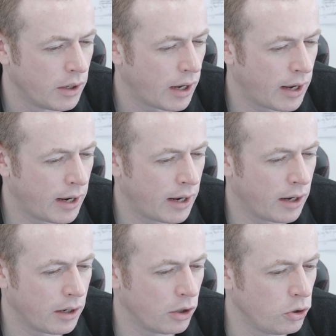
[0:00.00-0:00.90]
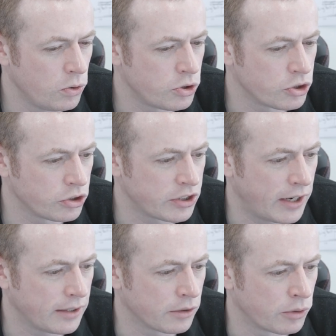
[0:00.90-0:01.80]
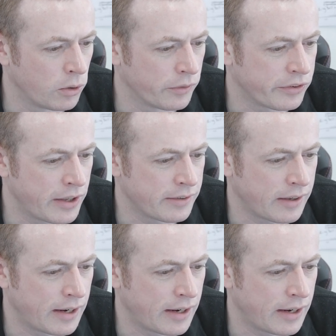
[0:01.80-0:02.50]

Uh, who should take the role of sensei,